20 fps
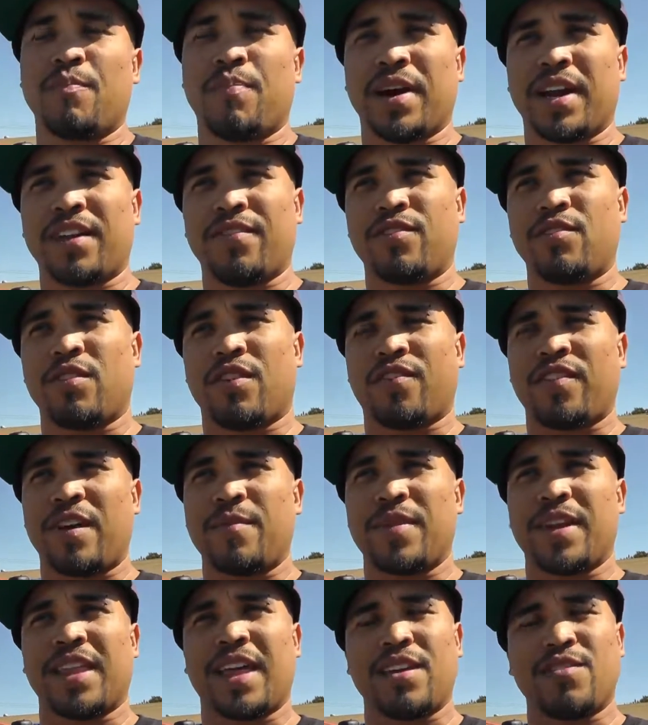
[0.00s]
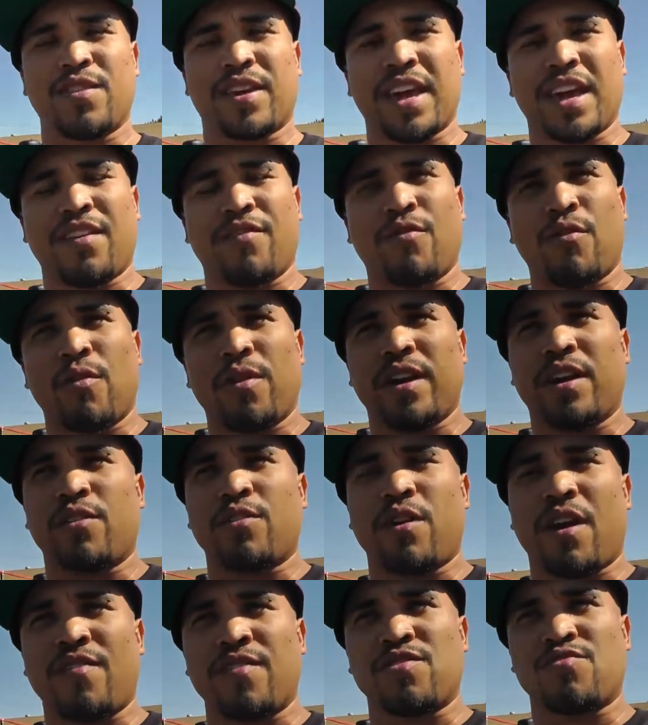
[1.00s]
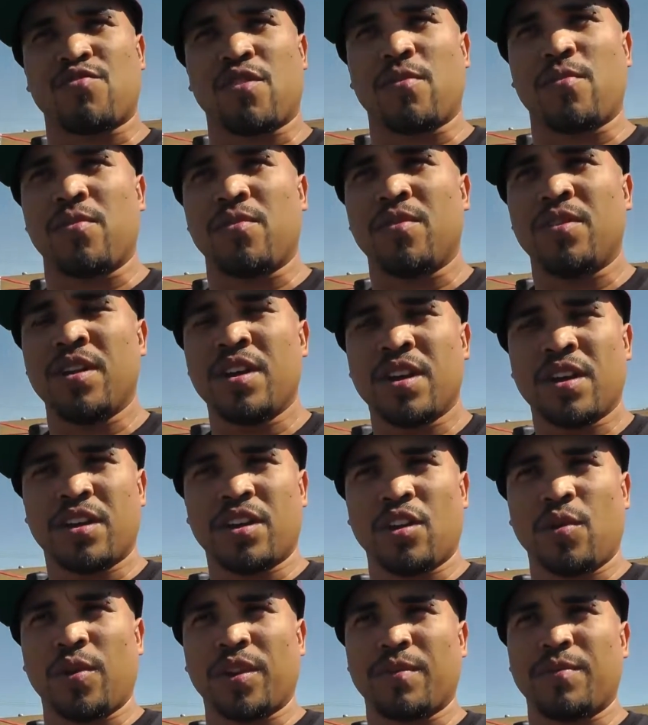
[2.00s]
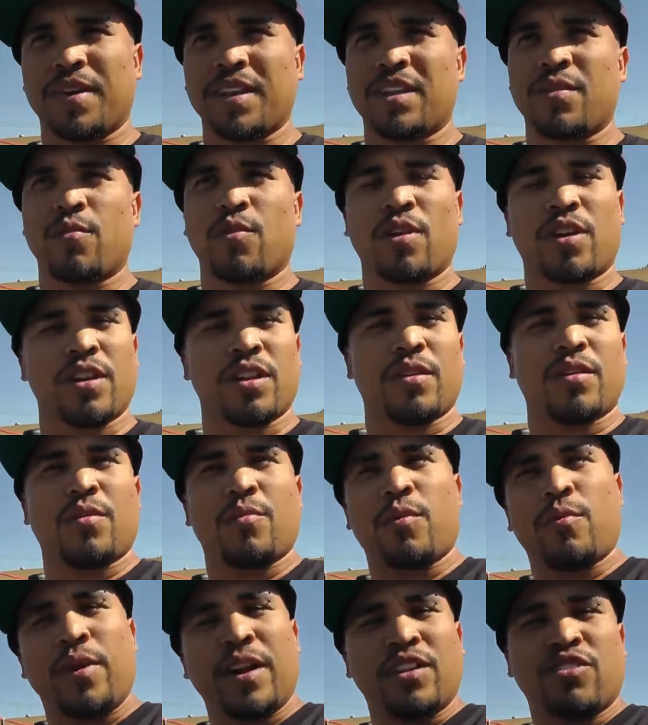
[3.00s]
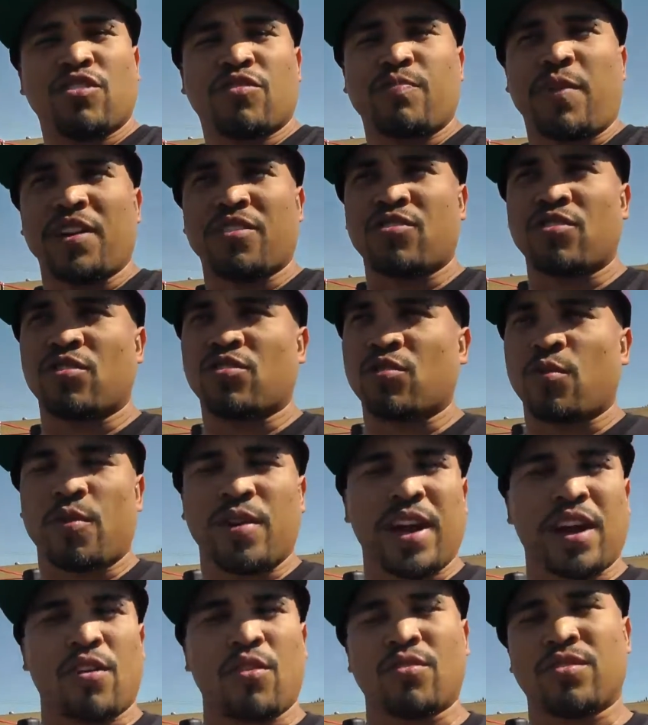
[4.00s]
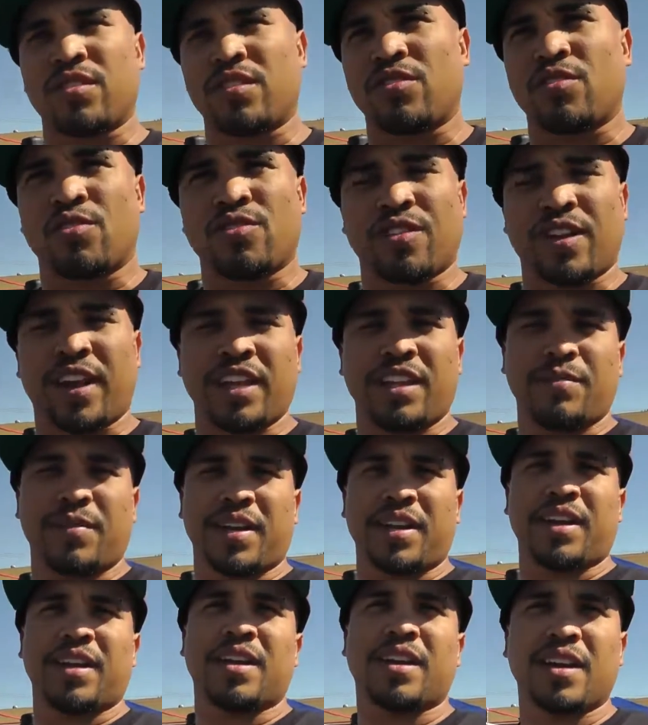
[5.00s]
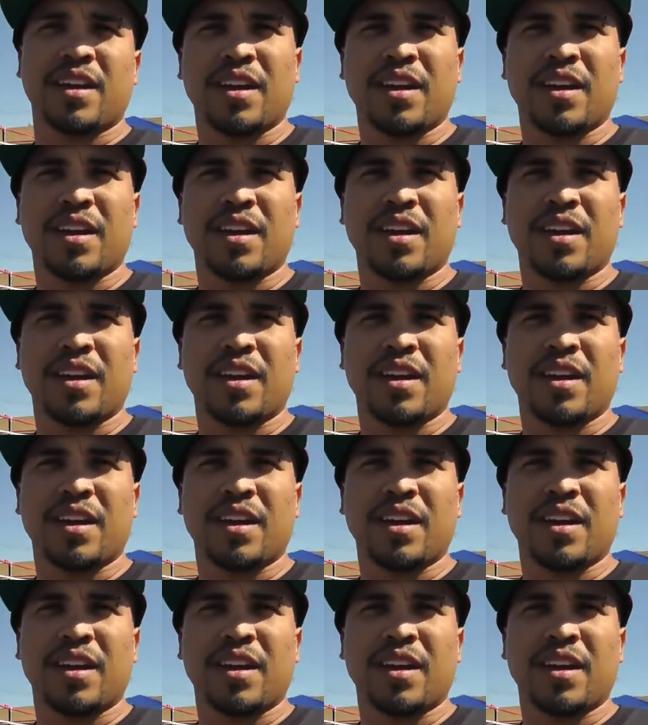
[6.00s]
But if you're a family that you can't afford it or you're having trouble, you know, with money, we're gonna we're willing to sponsor you. So we're not closing the doors on anybody.